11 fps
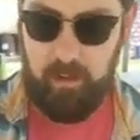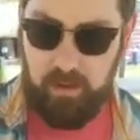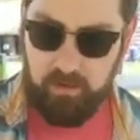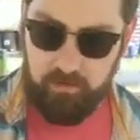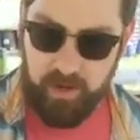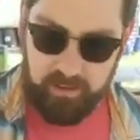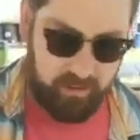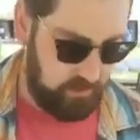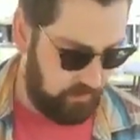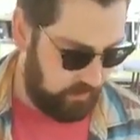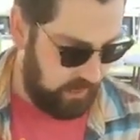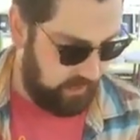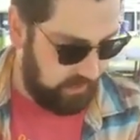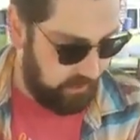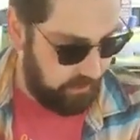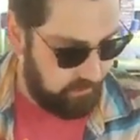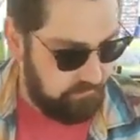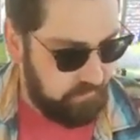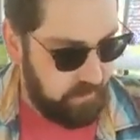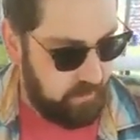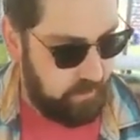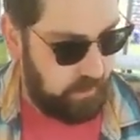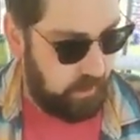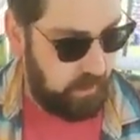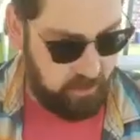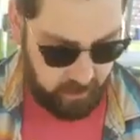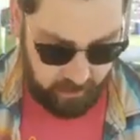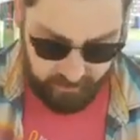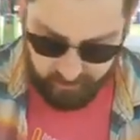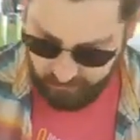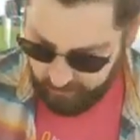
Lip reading: So we've got this little guy here, and I'll show you this one